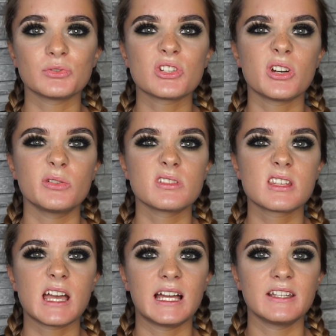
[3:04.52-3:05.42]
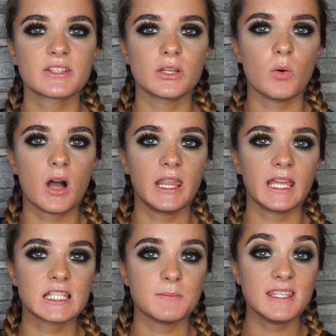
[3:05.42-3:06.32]
undertones, and so I
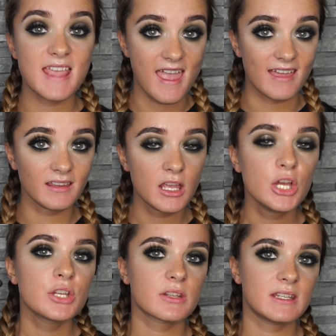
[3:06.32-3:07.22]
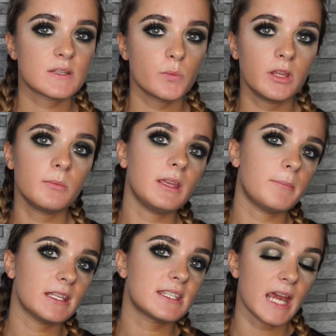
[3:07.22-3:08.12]
like to be tan. So this will be
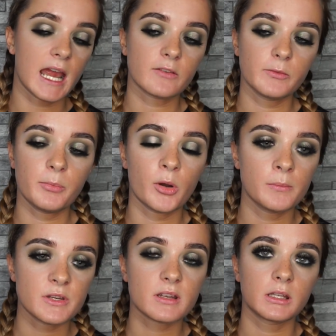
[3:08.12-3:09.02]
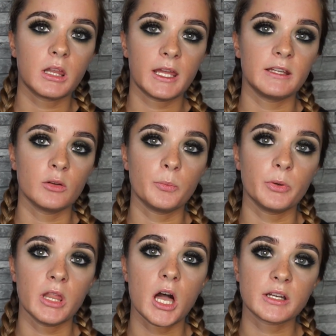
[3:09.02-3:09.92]
a bit dark for me, but I'm just gonna lighten it up
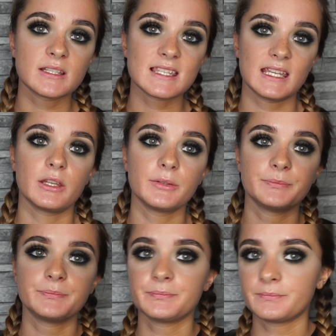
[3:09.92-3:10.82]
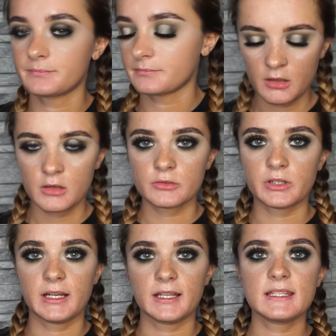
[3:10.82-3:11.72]
with a lot of concealer.
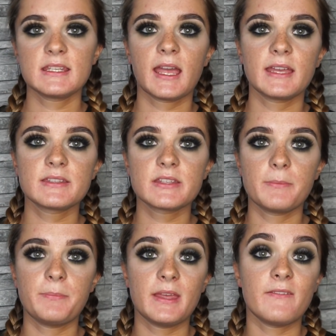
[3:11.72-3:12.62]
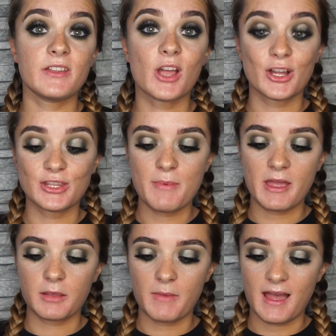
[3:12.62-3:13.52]
Right, I'm gonna test a bit of it on the
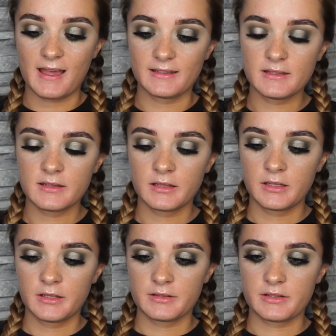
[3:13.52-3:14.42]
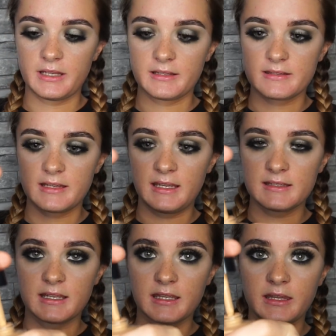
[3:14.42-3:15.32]
back of my hand. So you can see
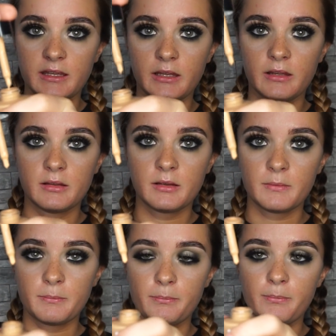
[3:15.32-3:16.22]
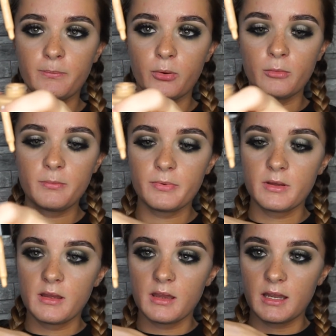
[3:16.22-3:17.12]
it's like a little pump,
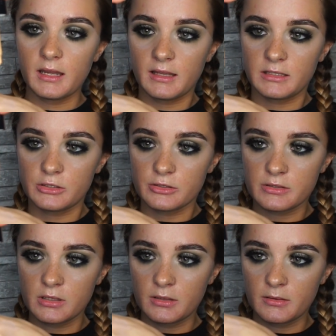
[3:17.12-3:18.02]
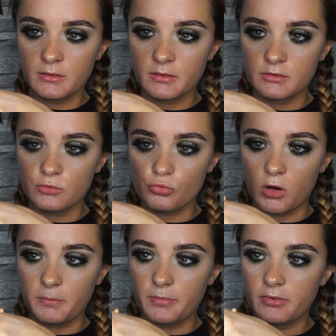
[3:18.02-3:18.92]
and then you just
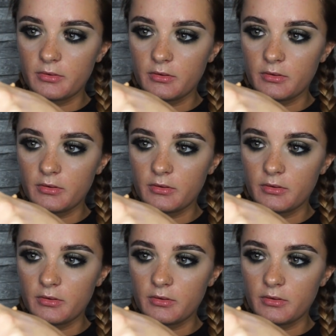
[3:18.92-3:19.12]
drop.